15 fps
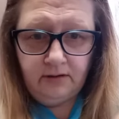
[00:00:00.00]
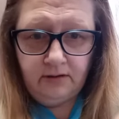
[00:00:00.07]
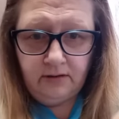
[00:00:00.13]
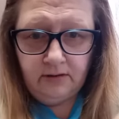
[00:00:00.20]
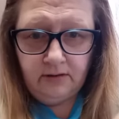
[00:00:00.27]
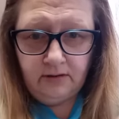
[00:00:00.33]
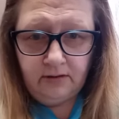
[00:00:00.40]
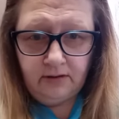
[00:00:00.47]

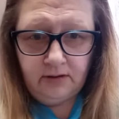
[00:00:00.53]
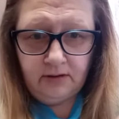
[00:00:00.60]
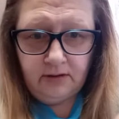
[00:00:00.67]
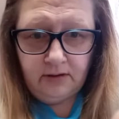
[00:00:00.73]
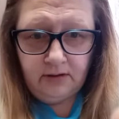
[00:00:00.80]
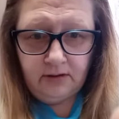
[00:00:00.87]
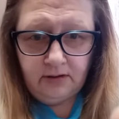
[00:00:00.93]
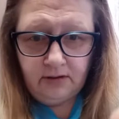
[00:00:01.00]

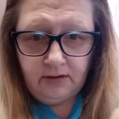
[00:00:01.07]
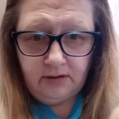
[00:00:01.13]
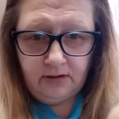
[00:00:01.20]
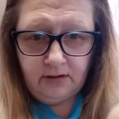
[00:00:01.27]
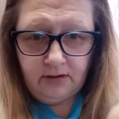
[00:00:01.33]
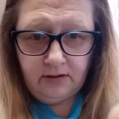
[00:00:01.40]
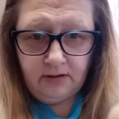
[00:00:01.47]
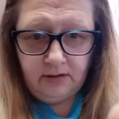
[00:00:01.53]

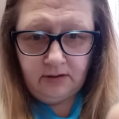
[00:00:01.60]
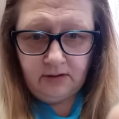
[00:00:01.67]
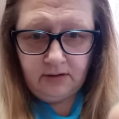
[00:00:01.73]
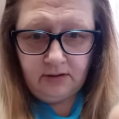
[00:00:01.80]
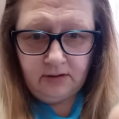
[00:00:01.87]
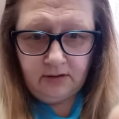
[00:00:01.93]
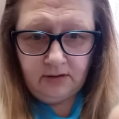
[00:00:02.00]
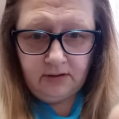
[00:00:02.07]

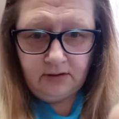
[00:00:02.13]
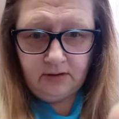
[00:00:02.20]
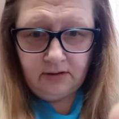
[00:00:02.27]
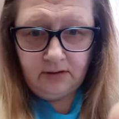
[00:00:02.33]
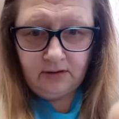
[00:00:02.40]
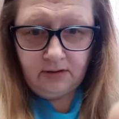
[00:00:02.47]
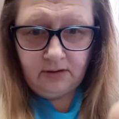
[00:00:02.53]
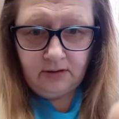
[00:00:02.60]

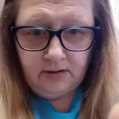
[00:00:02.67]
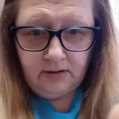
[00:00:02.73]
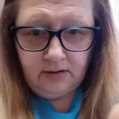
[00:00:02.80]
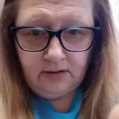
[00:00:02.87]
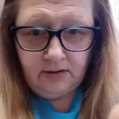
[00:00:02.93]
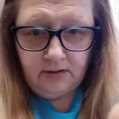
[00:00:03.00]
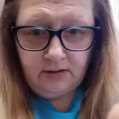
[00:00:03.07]
No one is speaking in this clip.